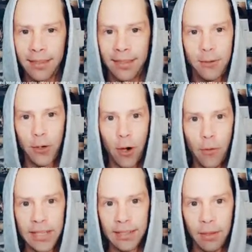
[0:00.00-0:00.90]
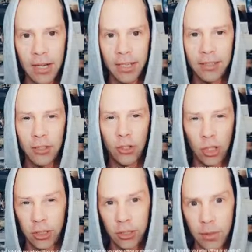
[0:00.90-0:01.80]
Just for no reason, I'll be like,
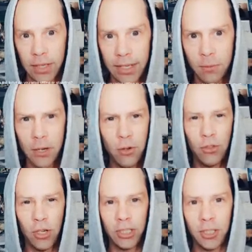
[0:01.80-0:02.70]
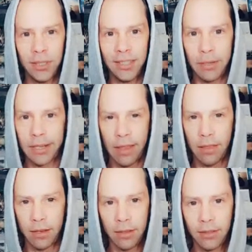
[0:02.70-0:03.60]
Joshua. And you'll be like, who's Joshua? I'm like,
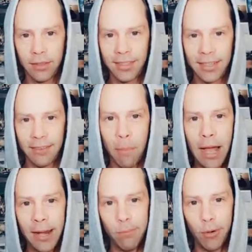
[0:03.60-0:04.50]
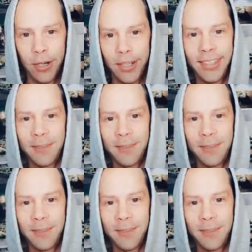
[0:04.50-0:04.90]
nothing. Never mind, bro.